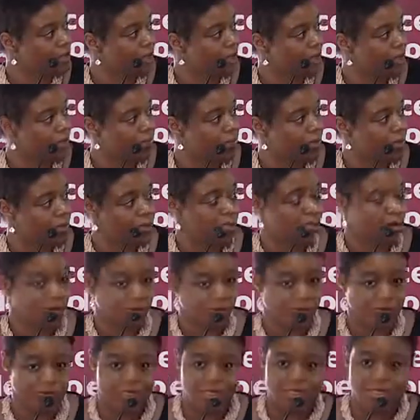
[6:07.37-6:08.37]
And by
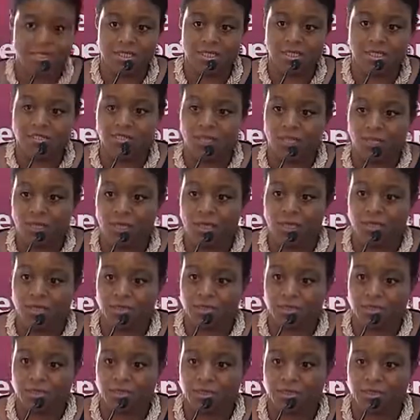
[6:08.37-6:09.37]
operating in
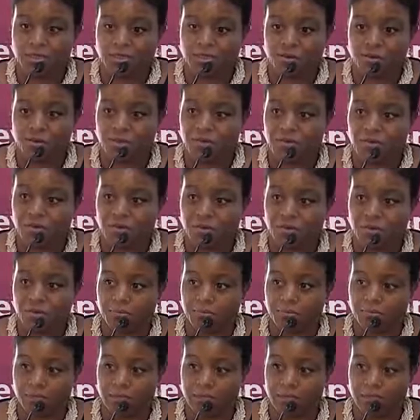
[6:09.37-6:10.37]
Douala, which is where our
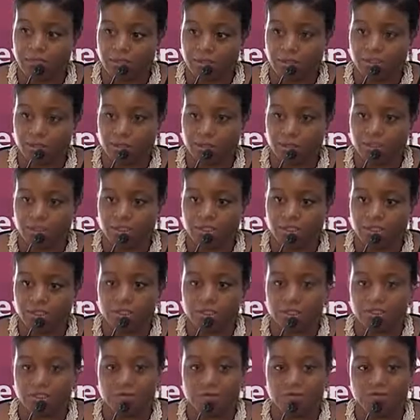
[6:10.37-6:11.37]
pilot launch is,